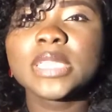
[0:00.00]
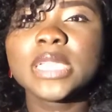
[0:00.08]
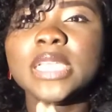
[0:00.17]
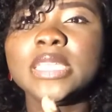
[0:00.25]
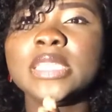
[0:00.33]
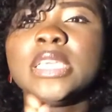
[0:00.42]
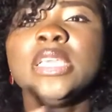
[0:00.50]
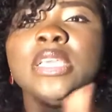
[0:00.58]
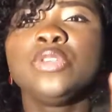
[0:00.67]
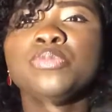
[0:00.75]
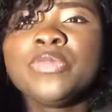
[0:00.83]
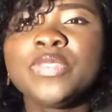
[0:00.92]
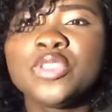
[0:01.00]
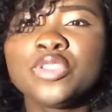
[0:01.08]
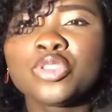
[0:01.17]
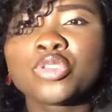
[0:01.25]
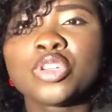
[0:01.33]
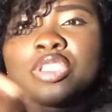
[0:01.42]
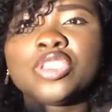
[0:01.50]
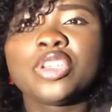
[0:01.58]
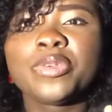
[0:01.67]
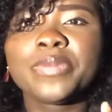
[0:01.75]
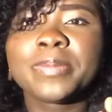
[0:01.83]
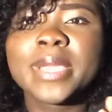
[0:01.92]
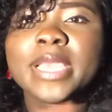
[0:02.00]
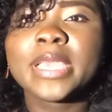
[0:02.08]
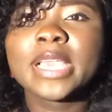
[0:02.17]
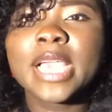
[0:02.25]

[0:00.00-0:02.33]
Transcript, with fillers: and moving continuing with my